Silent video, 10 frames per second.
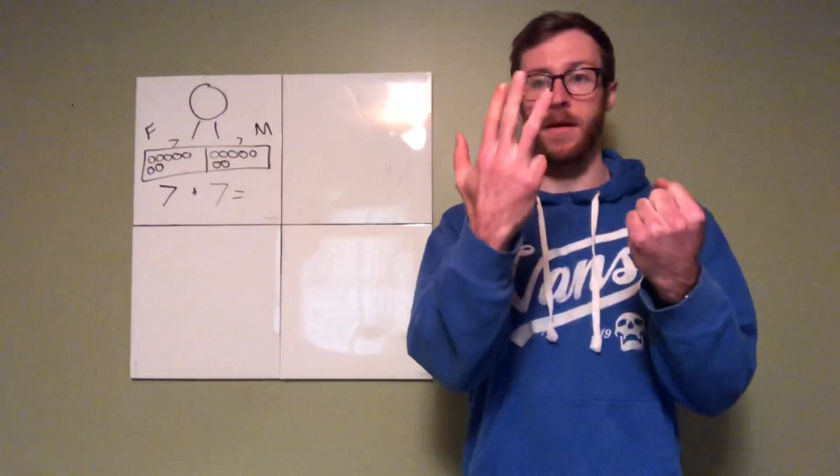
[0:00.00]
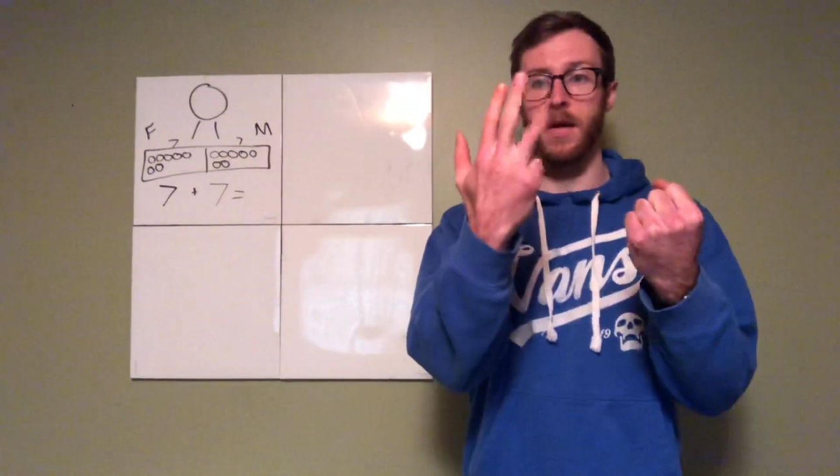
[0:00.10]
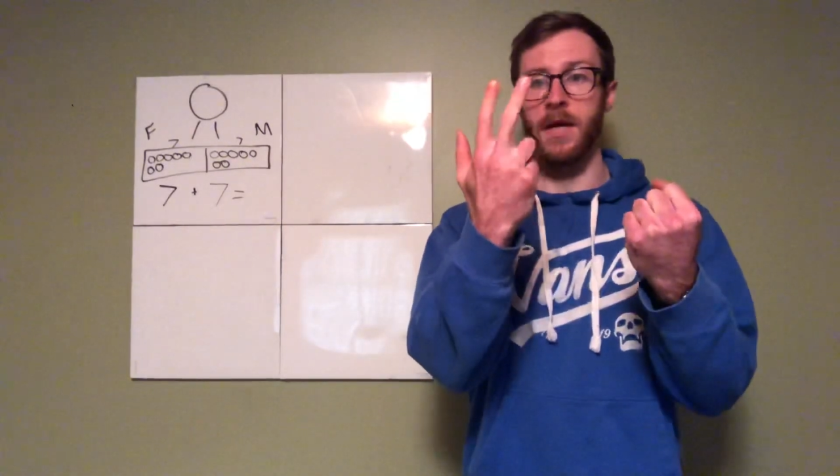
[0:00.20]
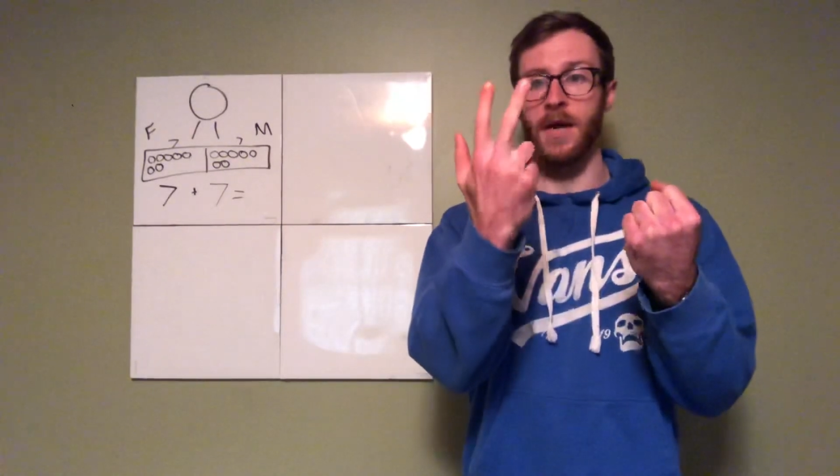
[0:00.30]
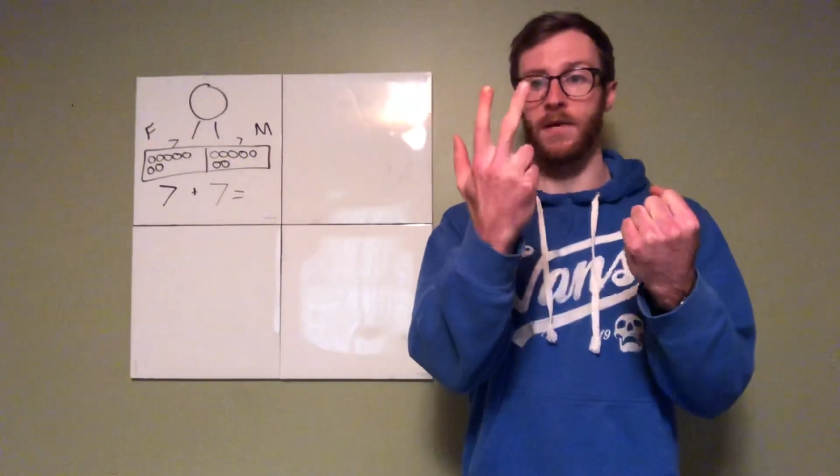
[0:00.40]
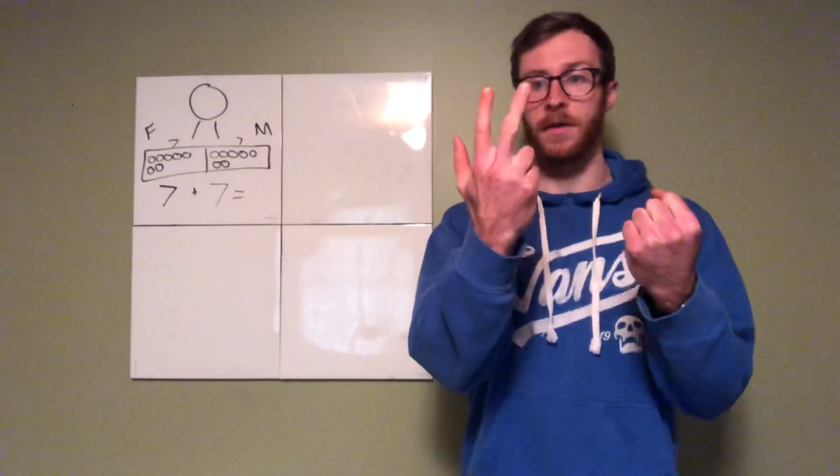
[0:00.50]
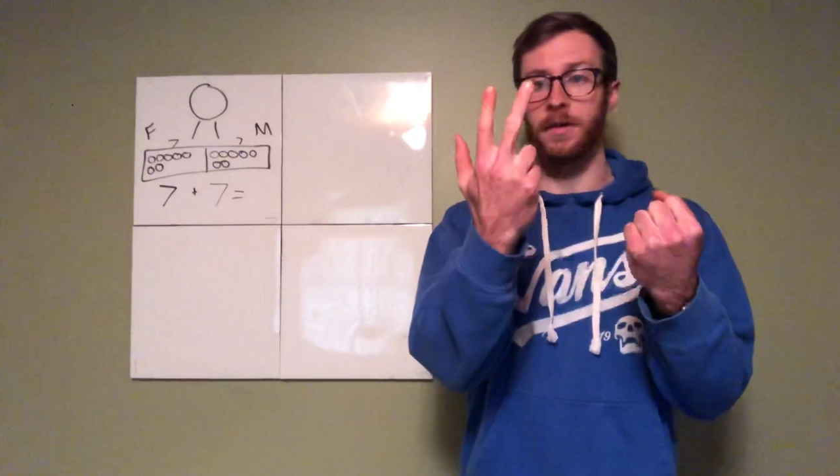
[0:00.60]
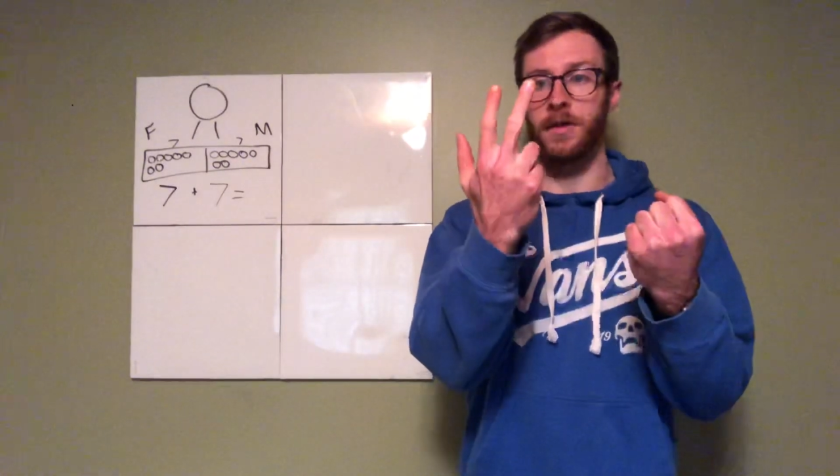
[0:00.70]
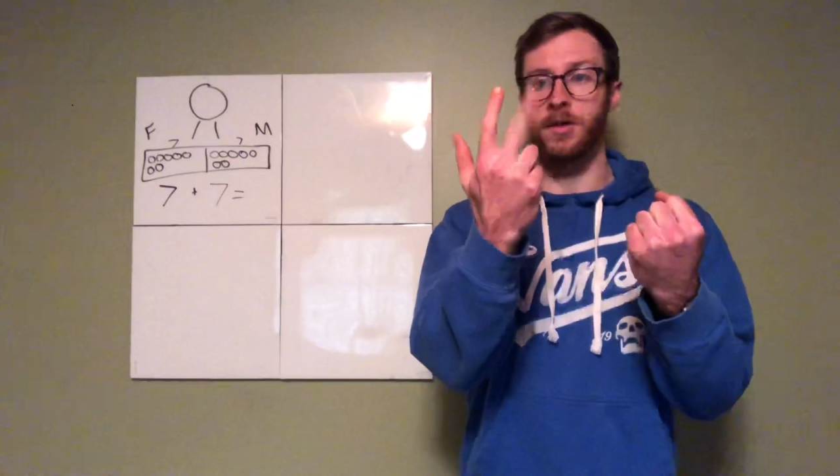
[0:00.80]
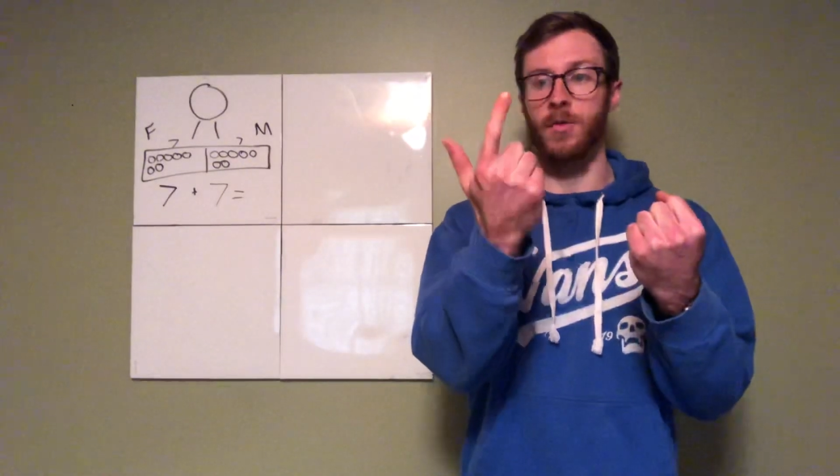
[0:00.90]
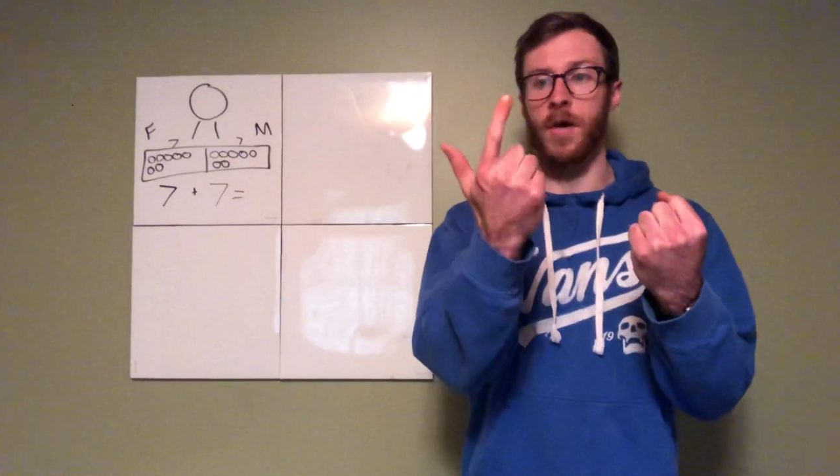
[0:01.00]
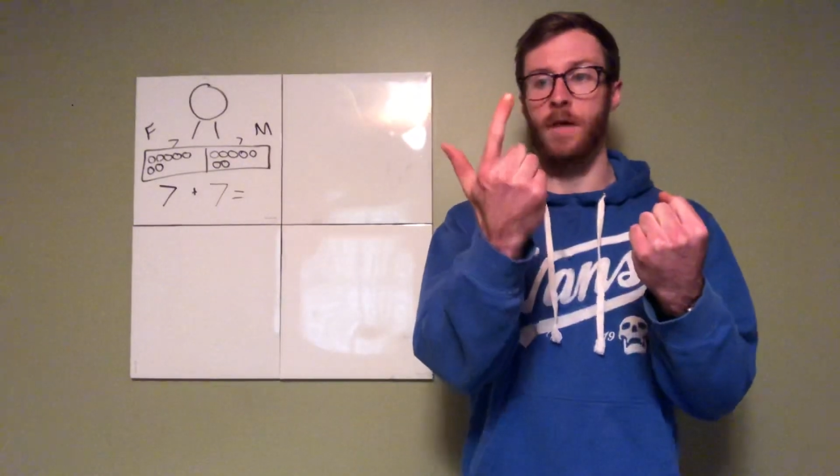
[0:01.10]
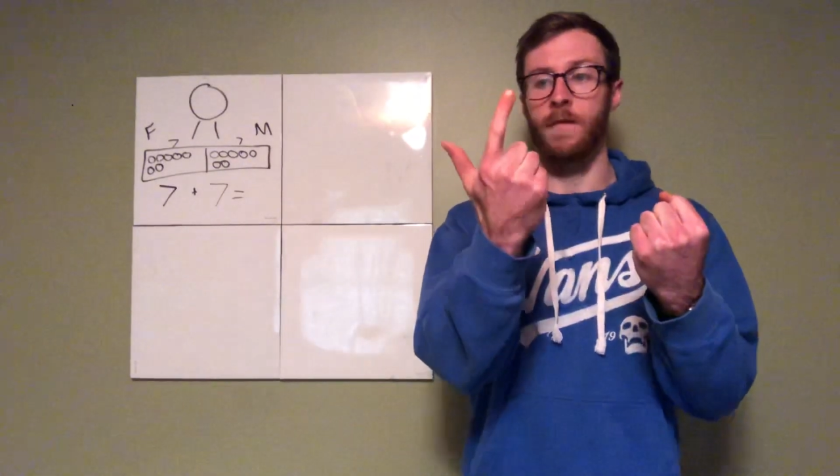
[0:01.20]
11, 12,